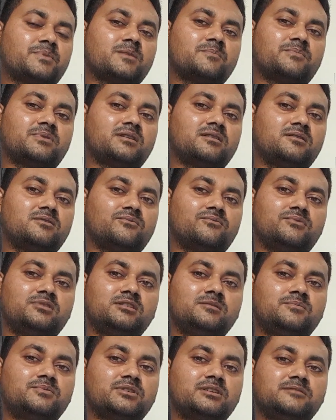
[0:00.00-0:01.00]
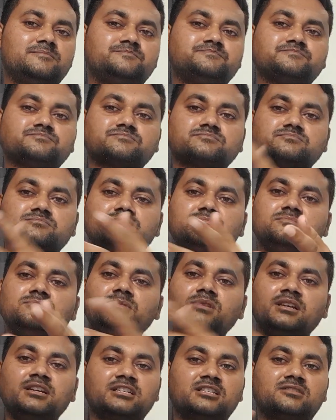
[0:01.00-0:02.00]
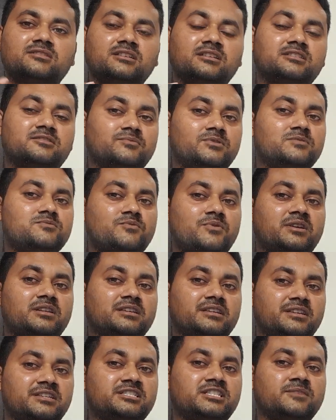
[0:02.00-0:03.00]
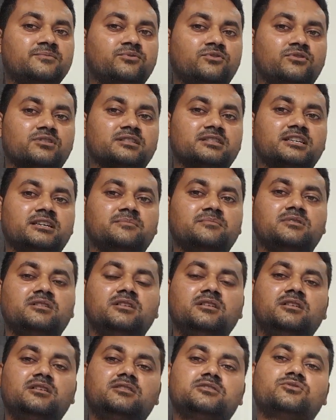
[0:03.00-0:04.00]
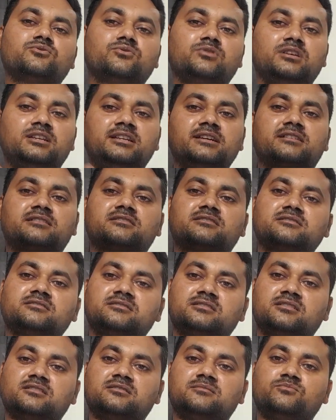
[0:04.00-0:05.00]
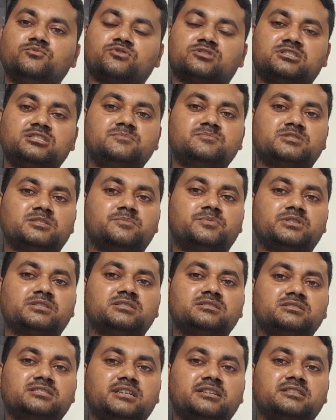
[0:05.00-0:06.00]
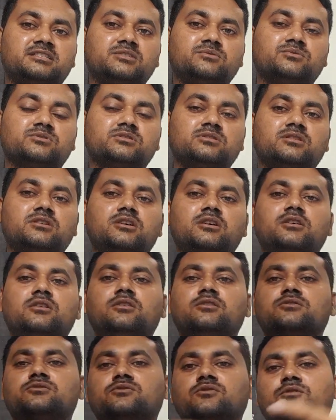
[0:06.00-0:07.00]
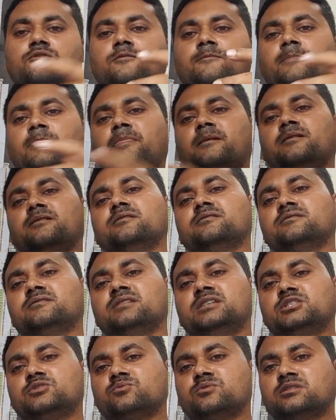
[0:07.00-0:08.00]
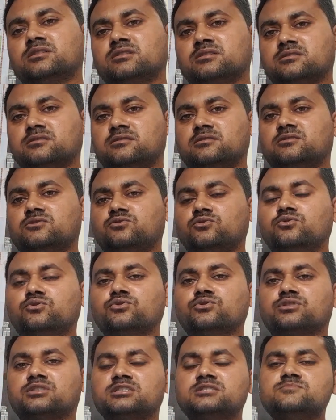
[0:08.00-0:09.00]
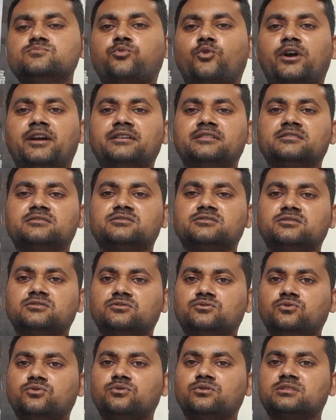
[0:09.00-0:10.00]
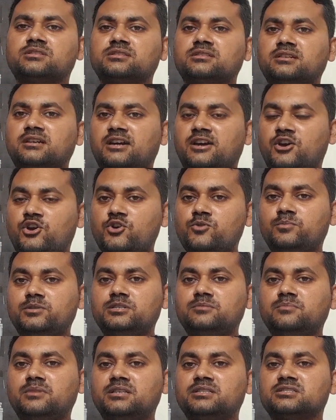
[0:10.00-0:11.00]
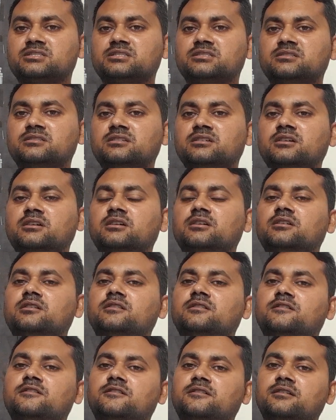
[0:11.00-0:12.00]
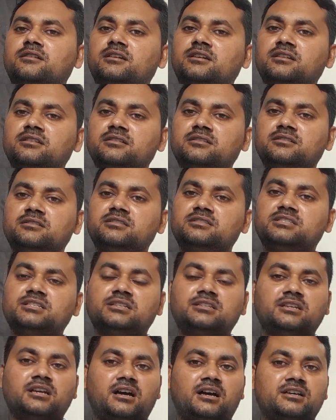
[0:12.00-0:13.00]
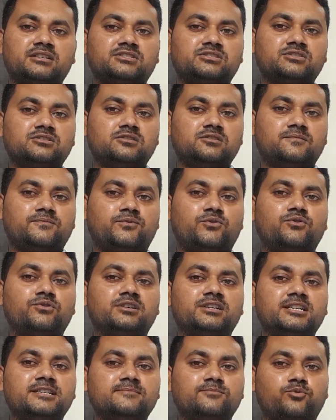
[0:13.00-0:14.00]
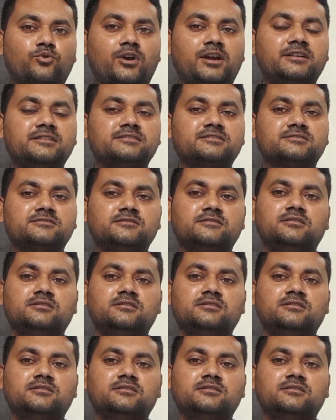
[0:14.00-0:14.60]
people will be, it will be very easy for them to elect the Muslim representatives. So these were 2 to 3 points. Those have been mentioned in Jinnah's 14 points,